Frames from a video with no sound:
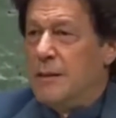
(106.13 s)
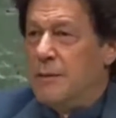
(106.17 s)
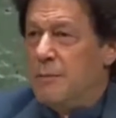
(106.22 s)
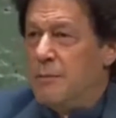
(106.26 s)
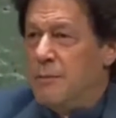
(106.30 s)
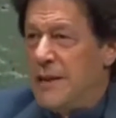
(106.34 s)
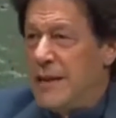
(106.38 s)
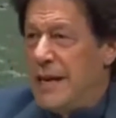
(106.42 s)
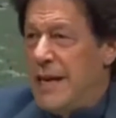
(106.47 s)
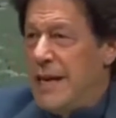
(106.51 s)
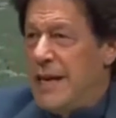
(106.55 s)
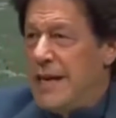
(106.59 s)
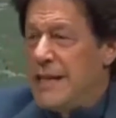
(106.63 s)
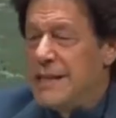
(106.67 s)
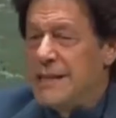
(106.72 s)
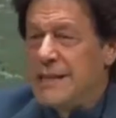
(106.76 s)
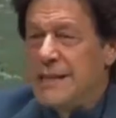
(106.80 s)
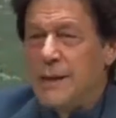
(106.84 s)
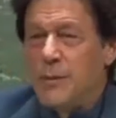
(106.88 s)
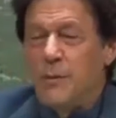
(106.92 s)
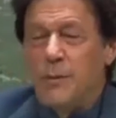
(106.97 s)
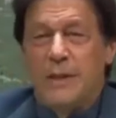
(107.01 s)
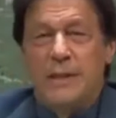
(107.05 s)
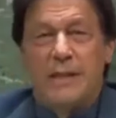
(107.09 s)
but as
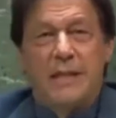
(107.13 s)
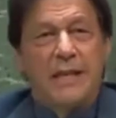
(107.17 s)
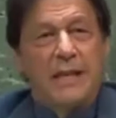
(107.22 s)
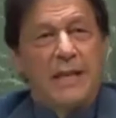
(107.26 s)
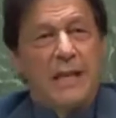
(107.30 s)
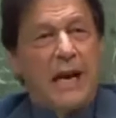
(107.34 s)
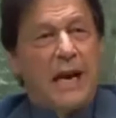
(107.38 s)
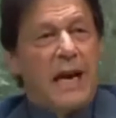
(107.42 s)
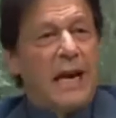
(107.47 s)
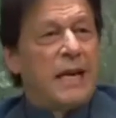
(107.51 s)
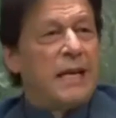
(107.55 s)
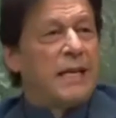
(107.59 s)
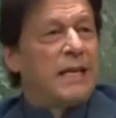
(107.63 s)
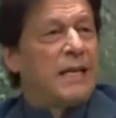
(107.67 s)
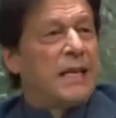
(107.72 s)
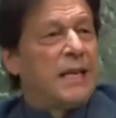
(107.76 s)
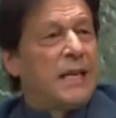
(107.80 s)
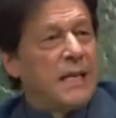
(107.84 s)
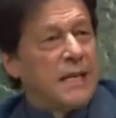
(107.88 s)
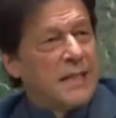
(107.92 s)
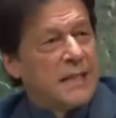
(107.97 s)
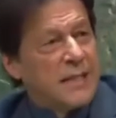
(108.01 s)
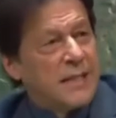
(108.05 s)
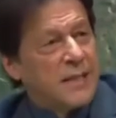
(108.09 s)
someone said,
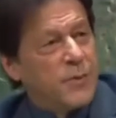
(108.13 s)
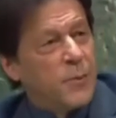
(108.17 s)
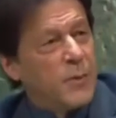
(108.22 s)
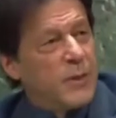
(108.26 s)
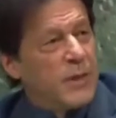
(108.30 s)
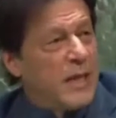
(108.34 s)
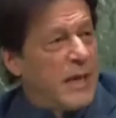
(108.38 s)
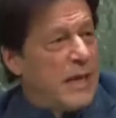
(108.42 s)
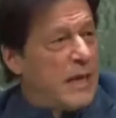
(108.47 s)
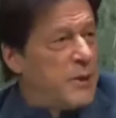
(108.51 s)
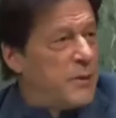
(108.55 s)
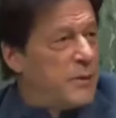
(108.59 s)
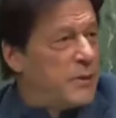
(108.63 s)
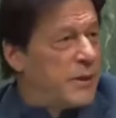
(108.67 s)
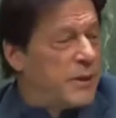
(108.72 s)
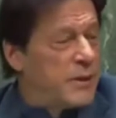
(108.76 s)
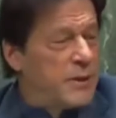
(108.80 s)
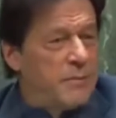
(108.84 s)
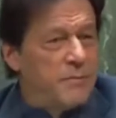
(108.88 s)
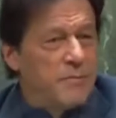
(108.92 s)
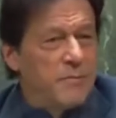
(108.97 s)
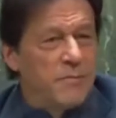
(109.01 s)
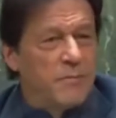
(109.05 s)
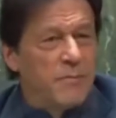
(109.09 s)
ideas without
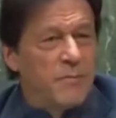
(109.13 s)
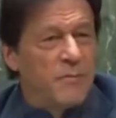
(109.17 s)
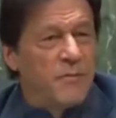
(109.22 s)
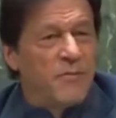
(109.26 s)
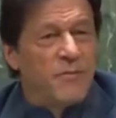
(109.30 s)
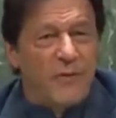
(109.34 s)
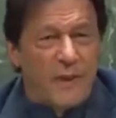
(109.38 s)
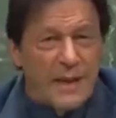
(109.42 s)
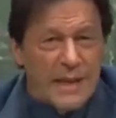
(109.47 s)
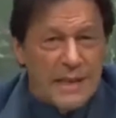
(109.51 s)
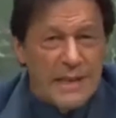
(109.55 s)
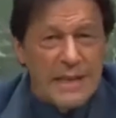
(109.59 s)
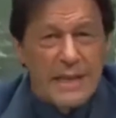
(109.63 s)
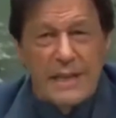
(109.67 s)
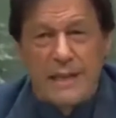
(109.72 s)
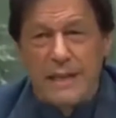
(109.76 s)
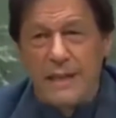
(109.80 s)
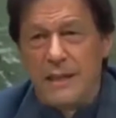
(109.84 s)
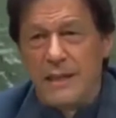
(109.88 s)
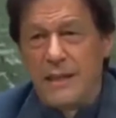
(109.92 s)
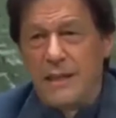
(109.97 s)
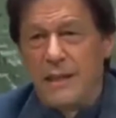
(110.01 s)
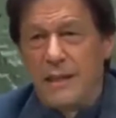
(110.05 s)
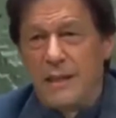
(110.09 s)

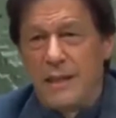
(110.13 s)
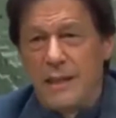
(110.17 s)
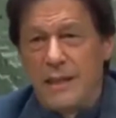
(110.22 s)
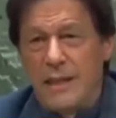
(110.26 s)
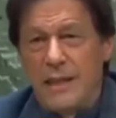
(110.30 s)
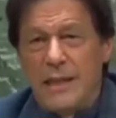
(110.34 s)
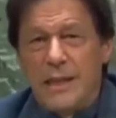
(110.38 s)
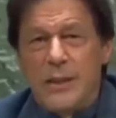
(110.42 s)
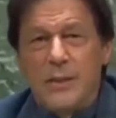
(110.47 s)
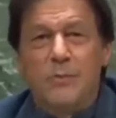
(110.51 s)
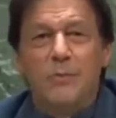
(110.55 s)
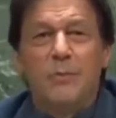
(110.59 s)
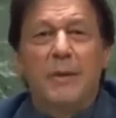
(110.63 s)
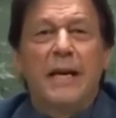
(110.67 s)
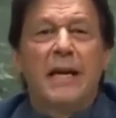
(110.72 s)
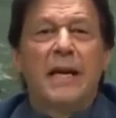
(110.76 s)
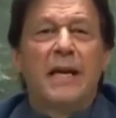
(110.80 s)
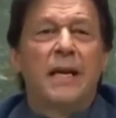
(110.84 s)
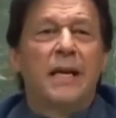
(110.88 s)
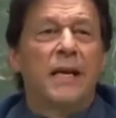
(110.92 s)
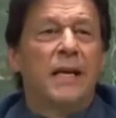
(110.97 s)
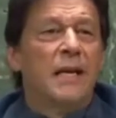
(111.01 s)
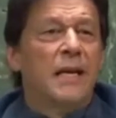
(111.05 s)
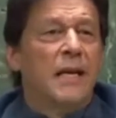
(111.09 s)
funding is
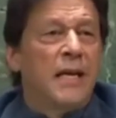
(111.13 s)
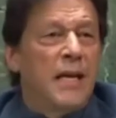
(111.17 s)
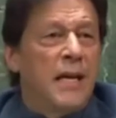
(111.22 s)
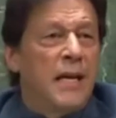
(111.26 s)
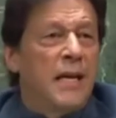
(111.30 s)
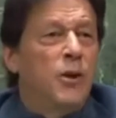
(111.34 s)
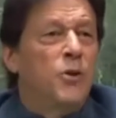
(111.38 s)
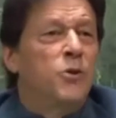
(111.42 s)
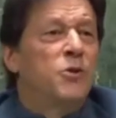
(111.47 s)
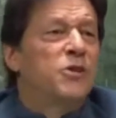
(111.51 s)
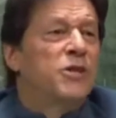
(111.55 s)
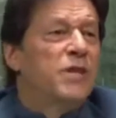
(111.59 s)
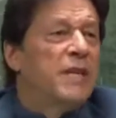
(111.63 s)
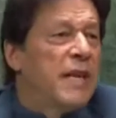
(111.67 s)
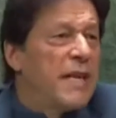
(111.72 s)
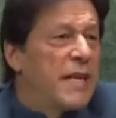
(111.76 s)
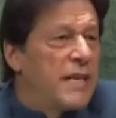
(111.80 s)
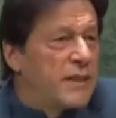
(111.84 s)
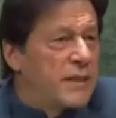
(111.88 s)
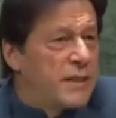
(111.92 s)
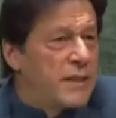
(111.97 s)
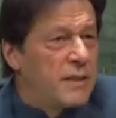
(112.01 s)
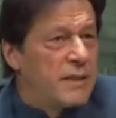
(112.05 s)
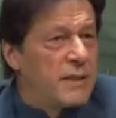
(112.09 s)
mere
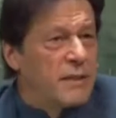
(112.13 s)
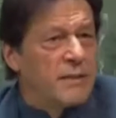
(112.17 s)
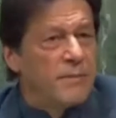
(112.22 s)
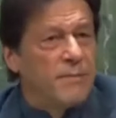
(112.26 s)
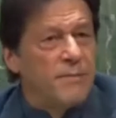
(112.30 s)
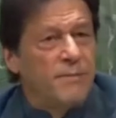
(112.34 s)
hallucination.